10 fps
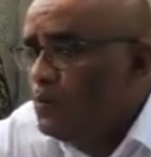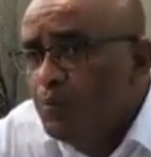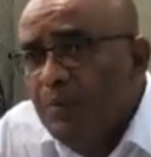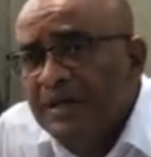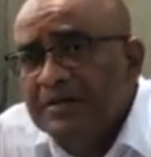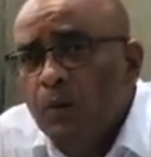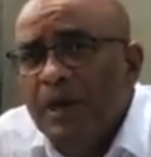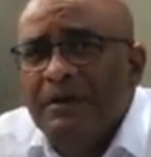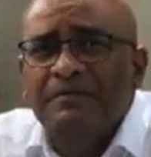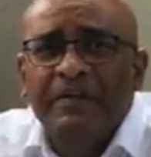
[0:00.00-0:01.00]
better
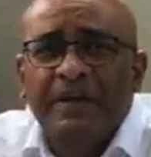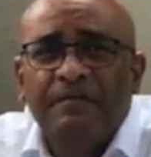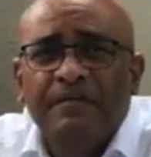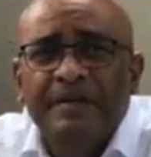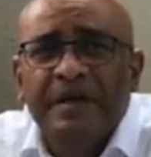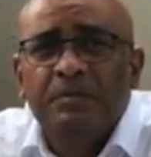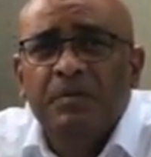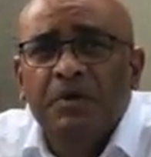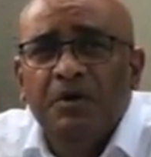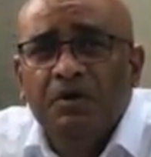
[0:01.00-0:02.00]
welfare for them,
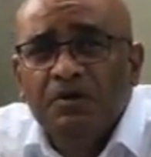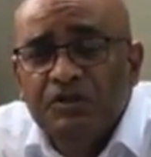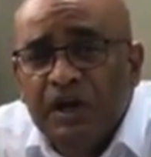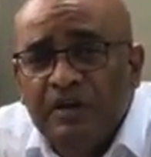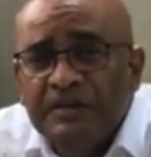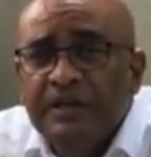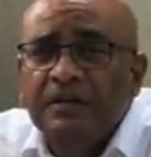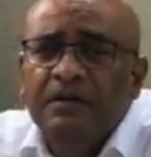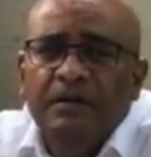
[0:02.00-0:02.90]
charting